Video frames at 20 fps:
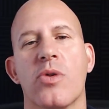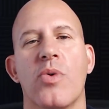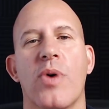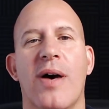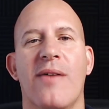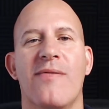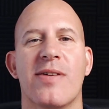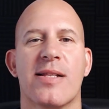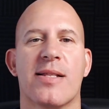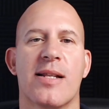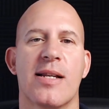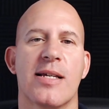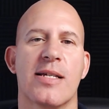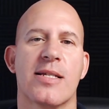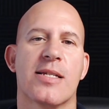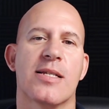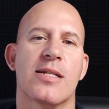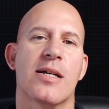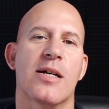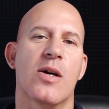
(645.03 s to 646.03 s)
have at
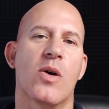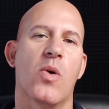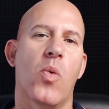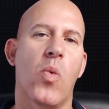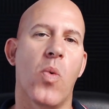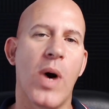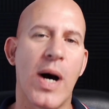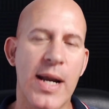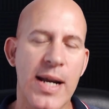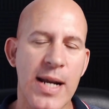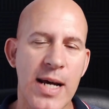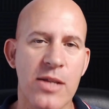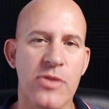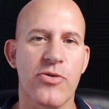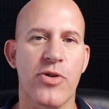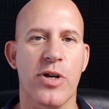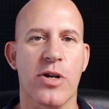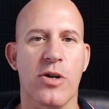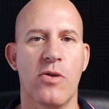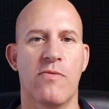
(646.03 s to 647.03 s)
least
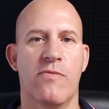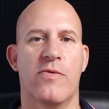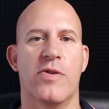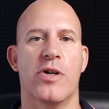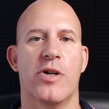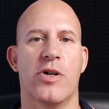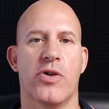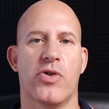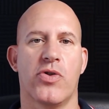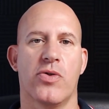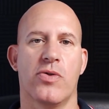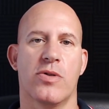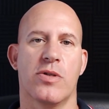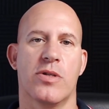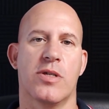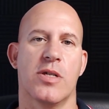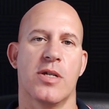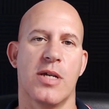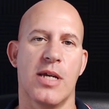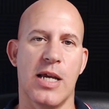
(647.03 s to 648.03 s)
100
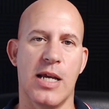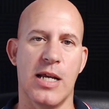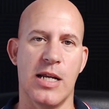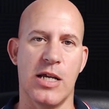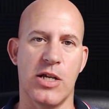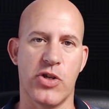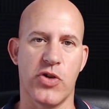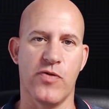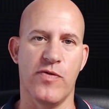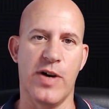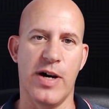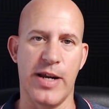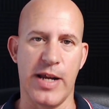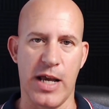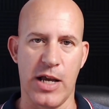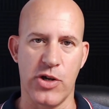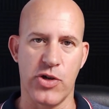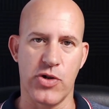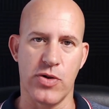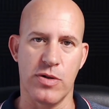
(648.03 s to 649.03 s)
conversions in each
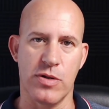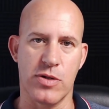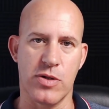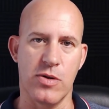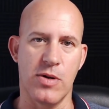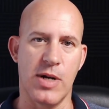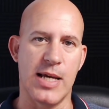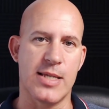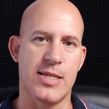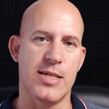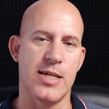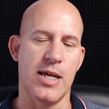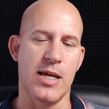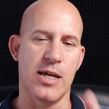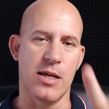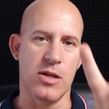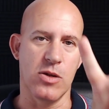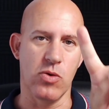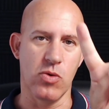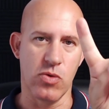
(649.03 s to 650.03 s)
variation. So let's
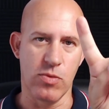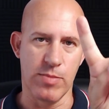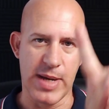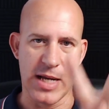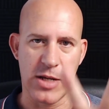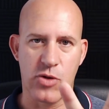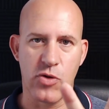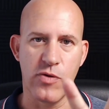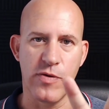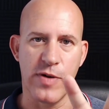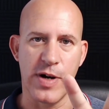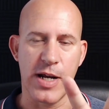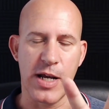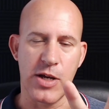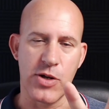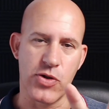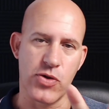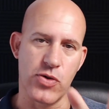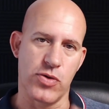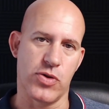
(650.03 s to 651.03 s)
say you make 2
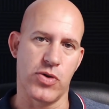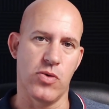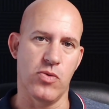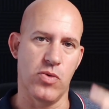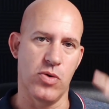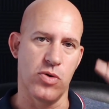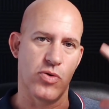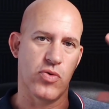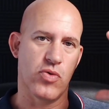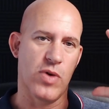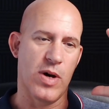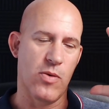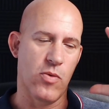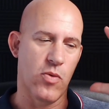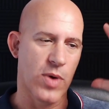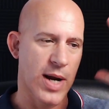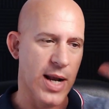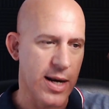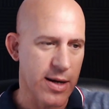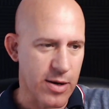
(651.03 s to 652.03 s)
variations, you want to have
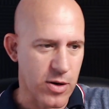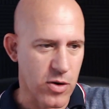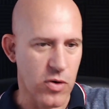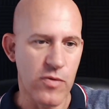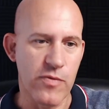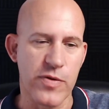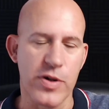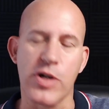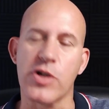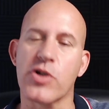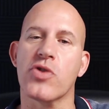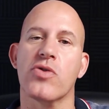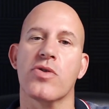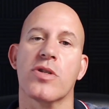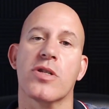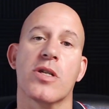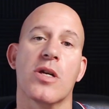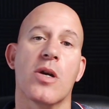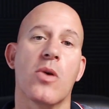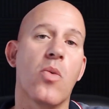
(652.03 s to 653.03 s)
100
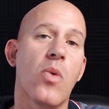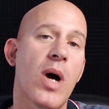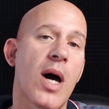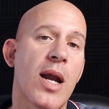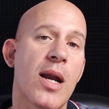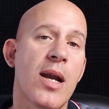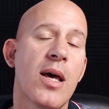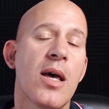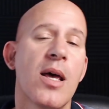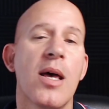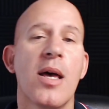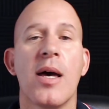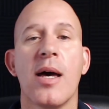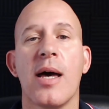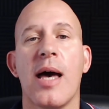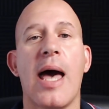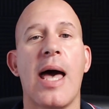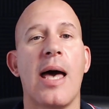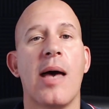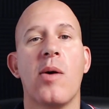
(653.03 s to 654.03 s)
conversions in one
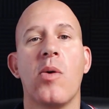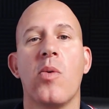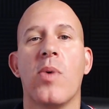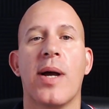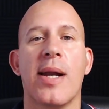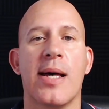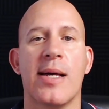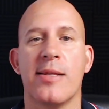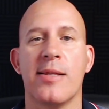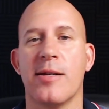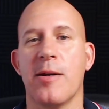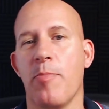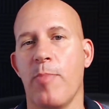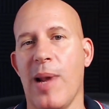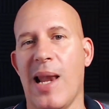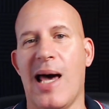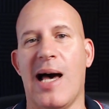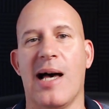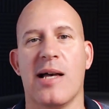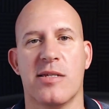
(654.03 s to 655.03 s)
and 100
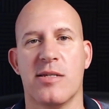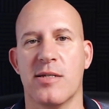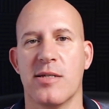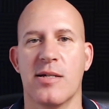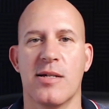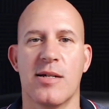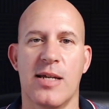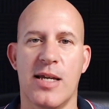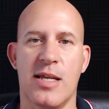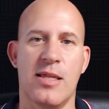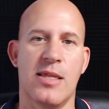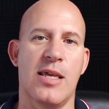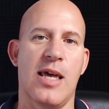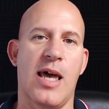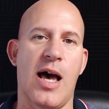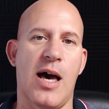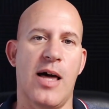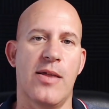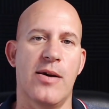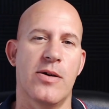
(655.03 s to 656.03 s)
plus in the
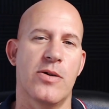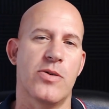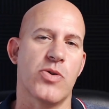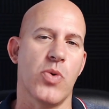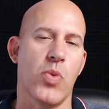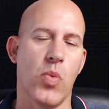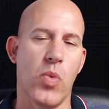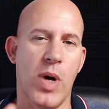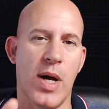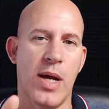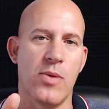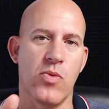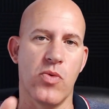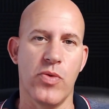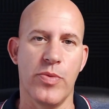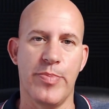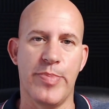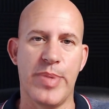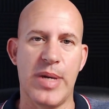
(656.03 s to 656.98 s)
other. So one will